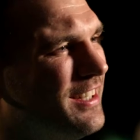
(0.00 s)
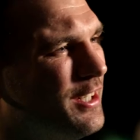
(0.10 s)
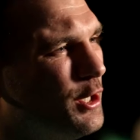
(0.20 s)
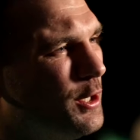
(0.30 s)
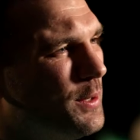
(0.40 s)

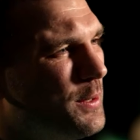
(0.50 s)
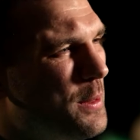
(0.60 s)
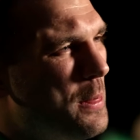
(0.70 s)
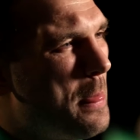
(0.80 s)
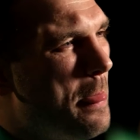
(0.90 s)
Um,
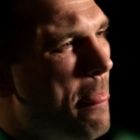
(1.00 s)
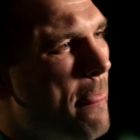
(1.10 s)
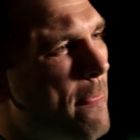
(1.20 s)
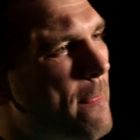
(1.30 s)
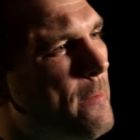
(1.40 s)
how
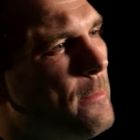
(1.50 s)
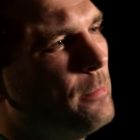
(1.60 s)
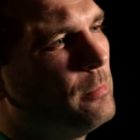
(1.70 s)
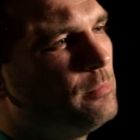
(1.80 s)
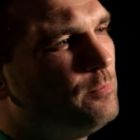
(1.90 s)
important is that
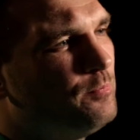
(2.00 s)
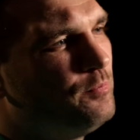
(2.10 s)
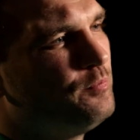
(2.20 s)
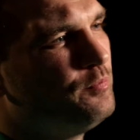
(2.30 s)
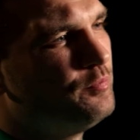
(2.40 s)
support,
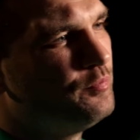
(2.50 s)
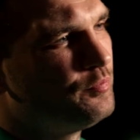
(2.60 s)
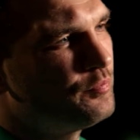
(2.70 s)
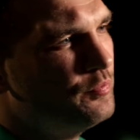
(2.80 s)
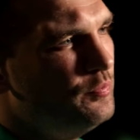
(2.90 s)
and
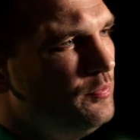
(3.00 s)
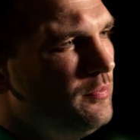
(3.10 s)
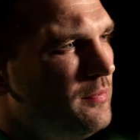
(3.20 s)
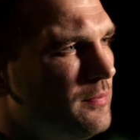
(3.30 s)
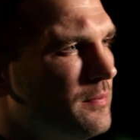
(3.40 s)
how
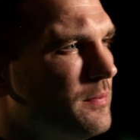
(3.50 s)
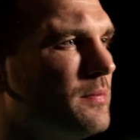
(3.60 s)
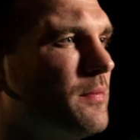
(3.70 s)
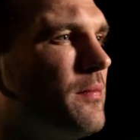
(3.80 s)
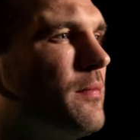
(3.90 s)

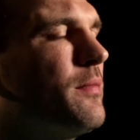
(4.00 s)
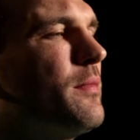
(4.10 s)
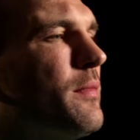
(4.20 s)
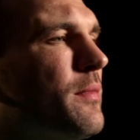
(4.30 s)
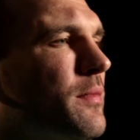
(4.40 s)
aware are
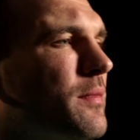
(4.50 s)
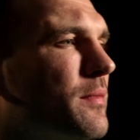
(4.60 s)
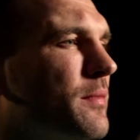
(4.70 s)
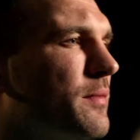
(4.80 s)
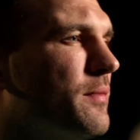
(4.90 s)
you of a
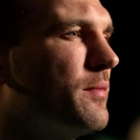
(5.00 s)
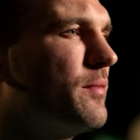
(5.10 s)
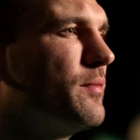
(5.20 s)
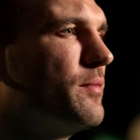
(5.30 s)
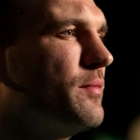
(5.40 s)
group
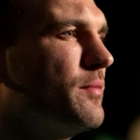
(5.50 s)
of